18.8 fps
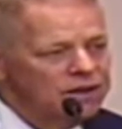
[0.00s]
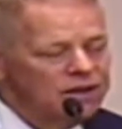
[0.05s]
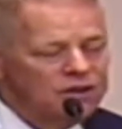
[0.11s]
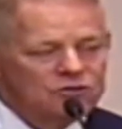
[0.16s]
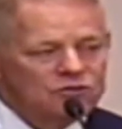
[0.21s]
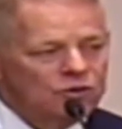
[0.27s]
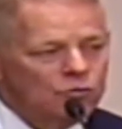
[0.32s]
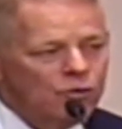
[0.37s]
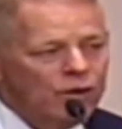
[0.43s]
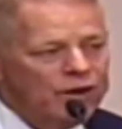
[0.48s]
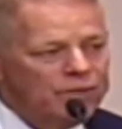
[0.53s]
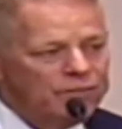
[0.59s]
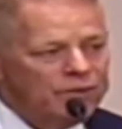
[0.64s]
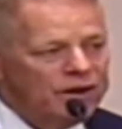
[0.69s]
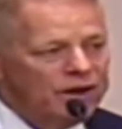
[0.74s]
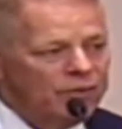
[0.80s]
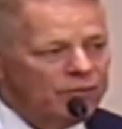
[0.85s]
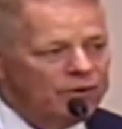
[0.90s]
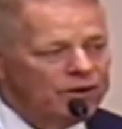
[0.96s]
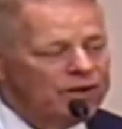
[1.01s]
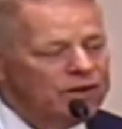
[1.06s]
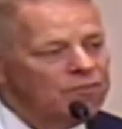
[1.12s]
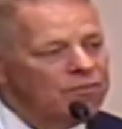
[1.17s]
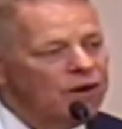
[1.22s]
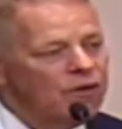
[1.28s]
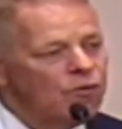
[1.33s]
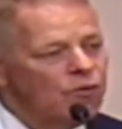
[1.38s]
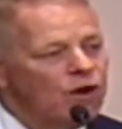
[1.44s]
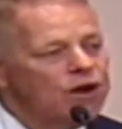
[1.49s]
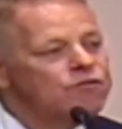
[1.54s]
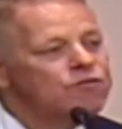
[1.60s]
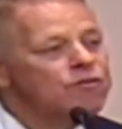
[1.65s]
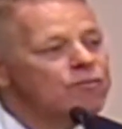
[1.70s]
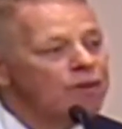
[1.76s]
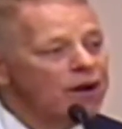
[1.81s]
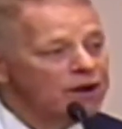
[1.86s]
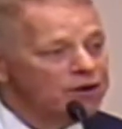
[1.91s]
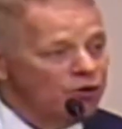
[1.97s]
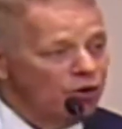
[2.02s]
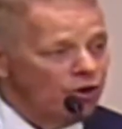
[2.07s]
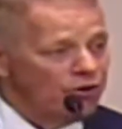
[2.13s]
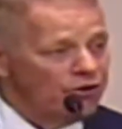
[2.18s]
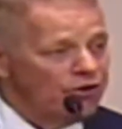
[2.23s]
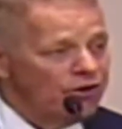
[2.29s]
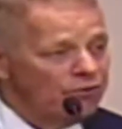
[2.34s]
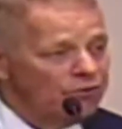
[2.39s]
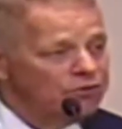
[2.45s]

He said, wait a minute, I want to get my wife and my daughter.